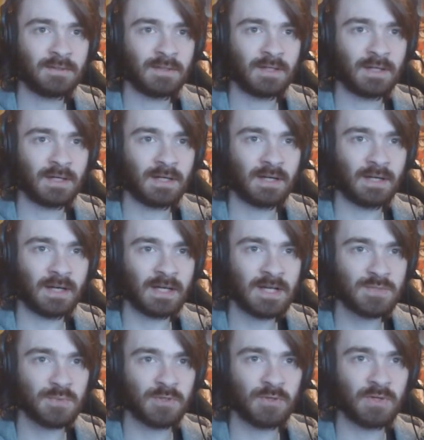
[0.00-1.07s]
Uh, I
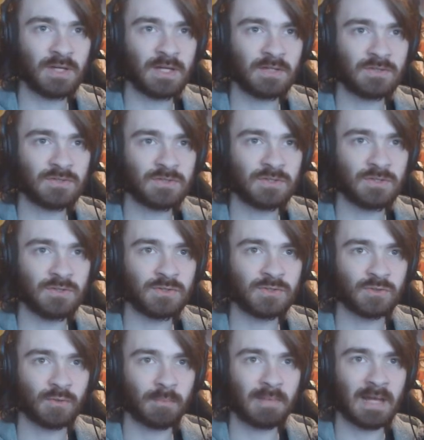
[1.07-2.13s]
guess we do need to use
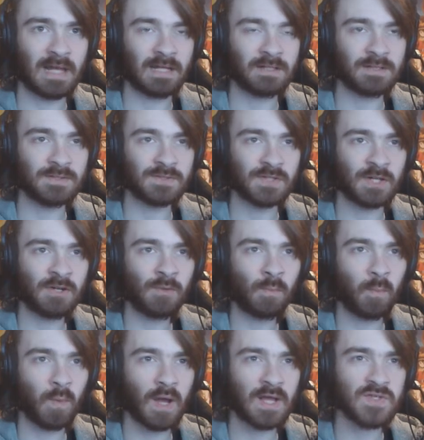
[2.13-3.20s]
the repels. I don't know
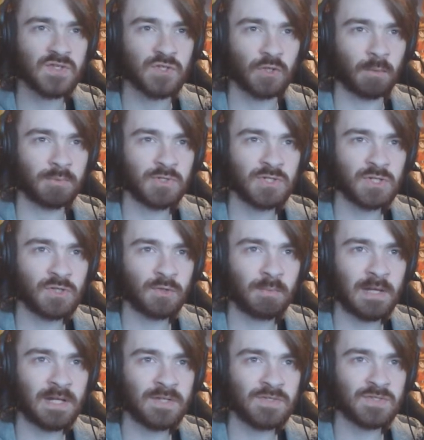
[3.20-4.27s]
why I stopped using the
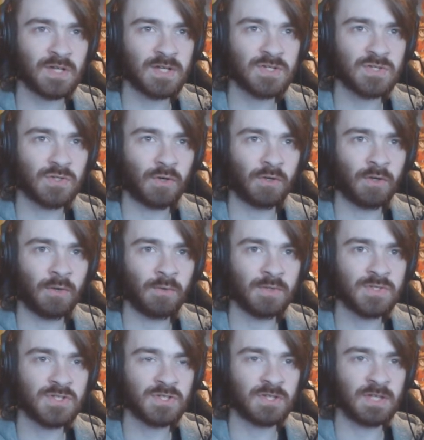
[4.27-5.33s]
repels. Did I just not
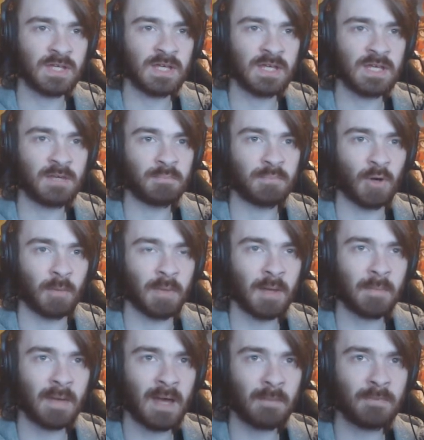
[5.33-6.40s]
notice the
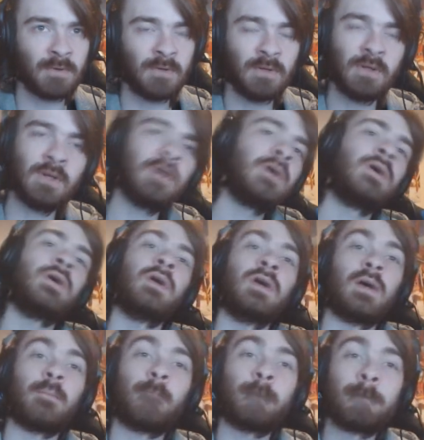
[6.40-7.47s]
pop-up happen?
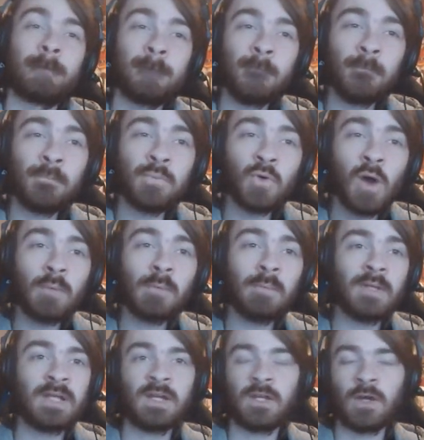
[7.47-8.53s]

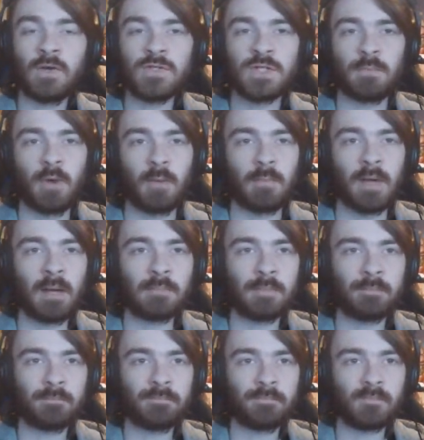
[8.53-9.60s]
Probably didn't notice the pop-up
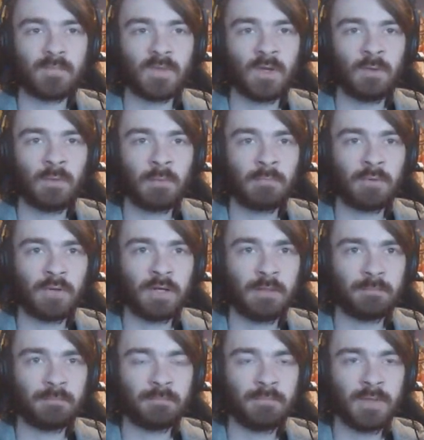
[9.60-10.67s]
at one
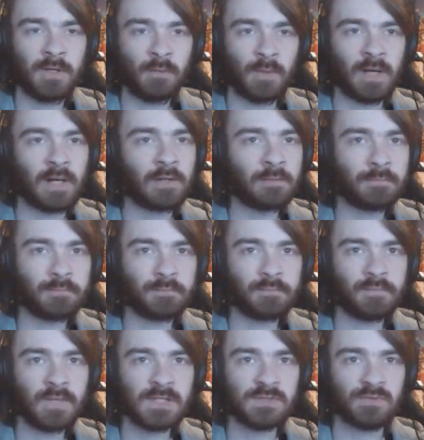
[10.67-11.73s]
point, but oh well.
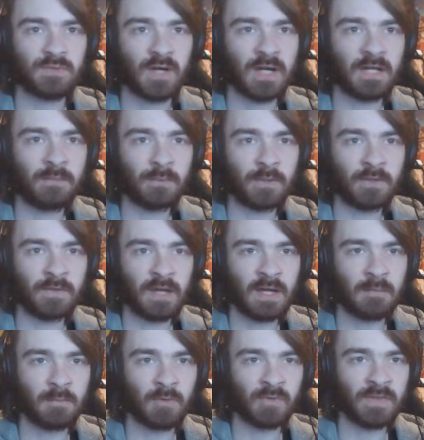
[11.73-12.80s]
That's fine. We got the
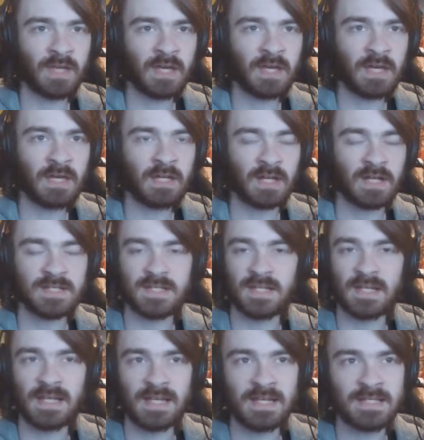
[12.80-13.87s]
item over there, nice and
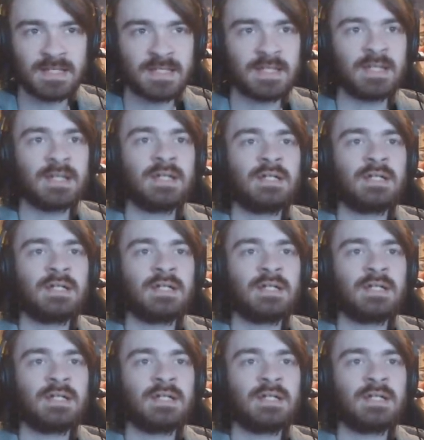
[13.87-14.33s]
easy.